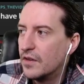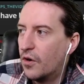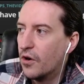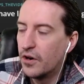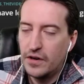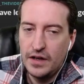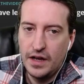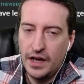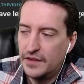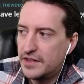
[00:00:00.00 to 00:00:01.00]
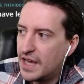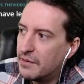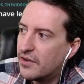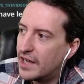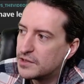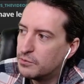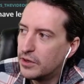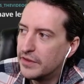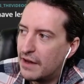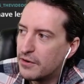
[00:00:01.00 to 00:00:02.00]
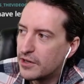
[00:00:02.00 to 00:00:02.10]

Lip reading: or the Democrats will never